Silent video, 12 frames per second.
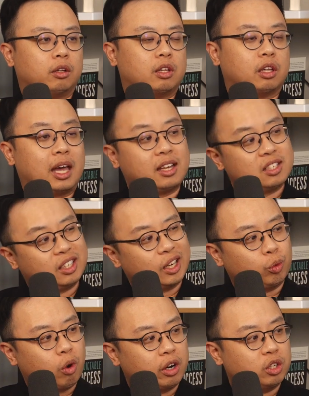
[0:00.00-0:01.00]
the last thing
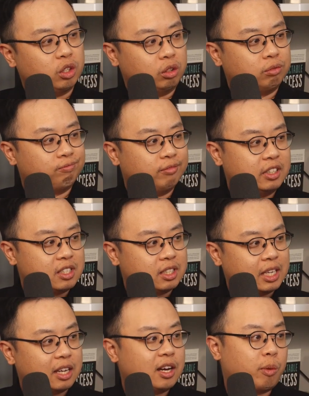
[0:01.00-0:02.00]
I'd want to do is
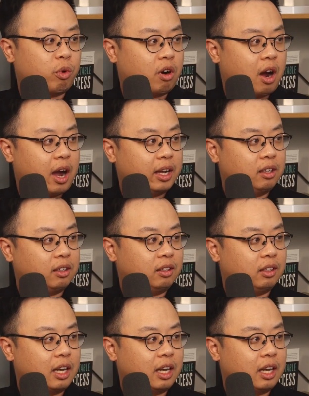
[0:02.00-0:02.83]
to get an MRI